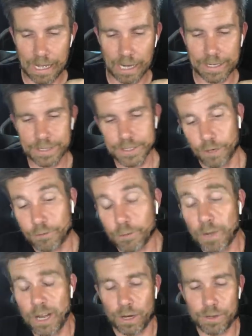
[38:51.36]
Okay, so
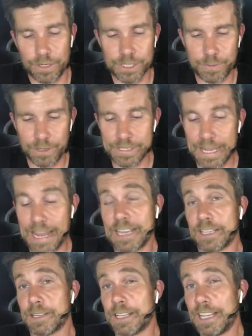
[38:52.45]
from my own experience,
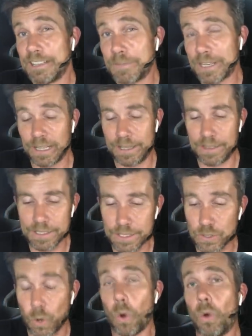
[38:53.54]
and admittedly, this
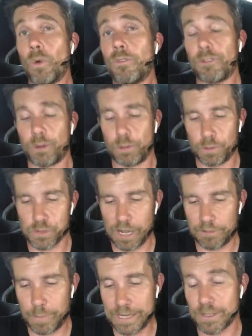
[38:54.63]
is all four-wheel
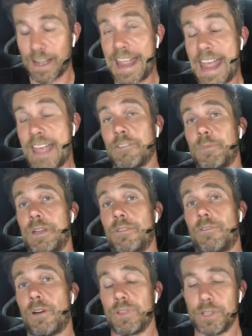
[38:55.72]
drive based. I haven't been
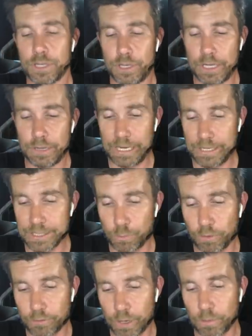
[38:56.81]
involved with the tuning of any
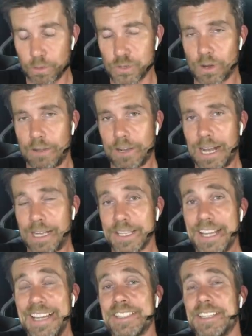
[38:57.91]
sport front-wheel drive
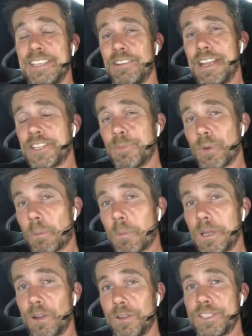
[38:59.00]
cars, is that you're actually
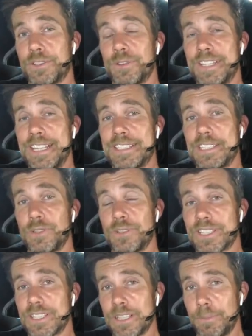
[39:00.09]
probably going to need to
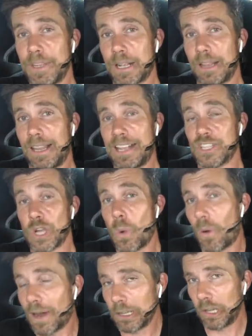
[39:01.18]
slip the clutch quite